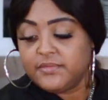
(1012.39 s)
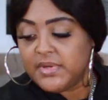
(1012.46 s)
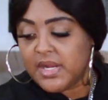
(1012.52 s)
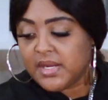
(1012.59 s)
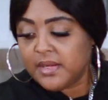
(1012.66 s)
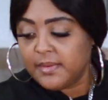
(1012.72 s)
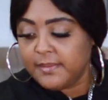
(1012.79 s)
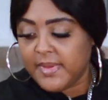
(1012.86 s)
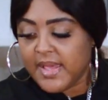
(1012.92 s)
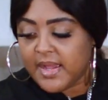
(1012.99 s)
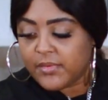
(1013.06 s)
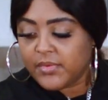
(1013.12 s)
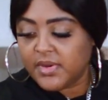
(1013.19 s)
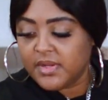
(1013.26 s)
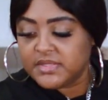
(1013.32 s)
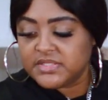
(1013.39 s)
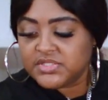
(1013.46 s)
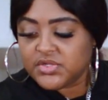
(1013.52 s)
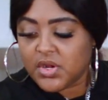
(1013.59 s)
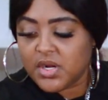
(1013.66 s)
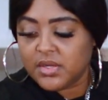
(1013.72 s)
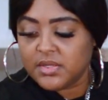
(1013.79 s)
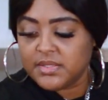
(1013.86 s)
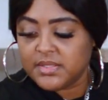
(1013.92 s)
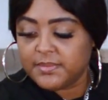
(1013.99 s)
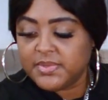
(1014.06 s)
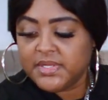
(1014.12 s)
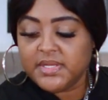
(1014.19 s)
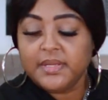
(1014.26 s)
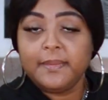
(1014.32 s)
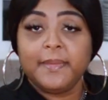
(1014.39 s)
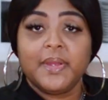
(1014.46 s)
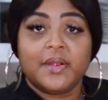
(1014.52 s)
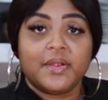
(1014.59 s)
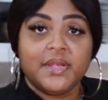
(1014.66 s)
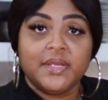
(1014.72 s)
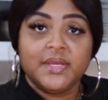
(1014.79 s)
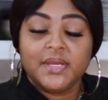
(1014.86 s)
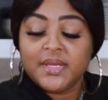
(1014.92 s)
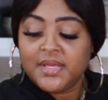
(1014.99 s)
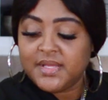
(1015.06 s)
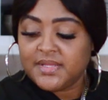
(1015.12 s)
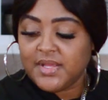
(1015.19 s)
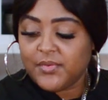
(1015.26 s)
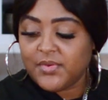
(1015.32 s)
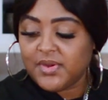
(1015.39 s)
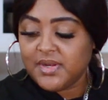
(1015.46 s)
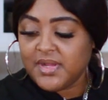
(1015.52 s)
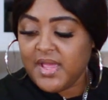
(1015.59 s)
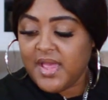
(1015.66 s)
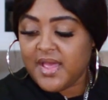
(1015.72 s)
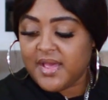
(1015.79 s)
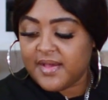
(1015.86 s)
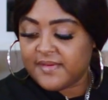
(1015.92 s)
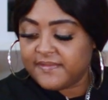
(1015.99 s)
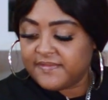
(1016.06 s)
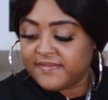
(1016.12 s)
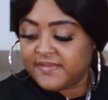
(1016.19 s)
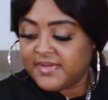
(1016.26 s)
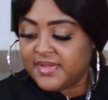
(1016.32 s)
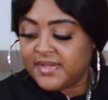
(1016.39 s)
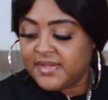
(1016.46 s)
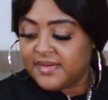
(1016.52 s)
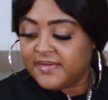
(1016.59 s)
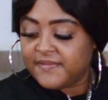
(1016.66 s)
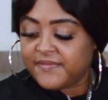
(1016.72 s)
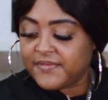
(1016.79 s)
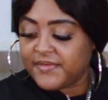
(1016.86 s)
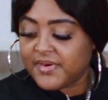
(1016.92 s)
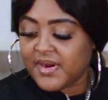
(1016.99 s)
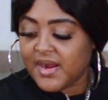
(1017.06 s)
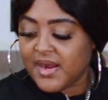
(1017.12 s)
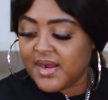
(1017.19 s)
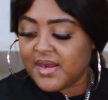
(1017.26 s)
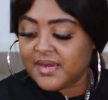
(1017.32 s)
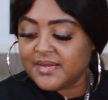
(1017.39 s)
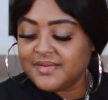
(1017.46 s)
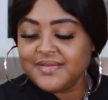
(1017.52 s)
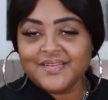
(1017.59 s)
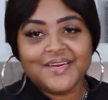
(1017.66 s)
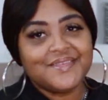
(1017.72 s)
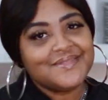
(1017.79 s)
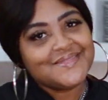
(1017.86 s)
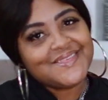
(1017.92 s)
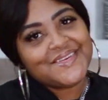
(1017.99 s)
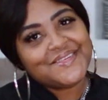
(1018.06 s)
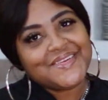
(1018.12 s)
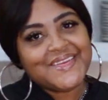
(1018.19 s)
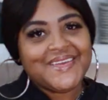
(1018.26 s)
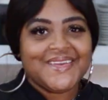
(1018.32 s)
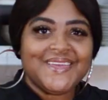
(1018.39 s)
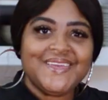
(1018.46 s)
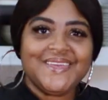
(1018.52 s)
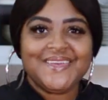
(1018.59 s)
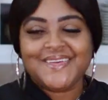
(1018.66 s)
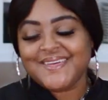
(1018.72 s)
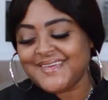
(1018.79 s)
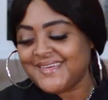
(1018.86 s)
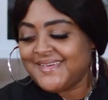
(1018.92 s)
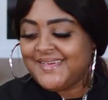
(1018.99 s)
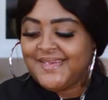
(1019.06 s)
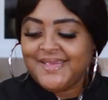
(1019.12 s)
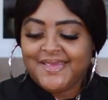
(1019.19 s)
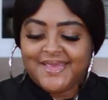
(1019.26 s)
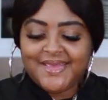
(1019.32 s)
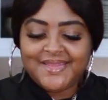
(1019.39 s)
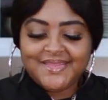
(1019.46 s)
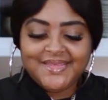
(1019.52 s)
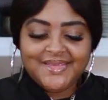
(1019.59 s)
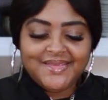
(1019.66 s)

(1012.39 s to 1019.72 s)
When I come back, we're gonna start on the Bloody Mary that we're gonna have for our, you know, little kick at the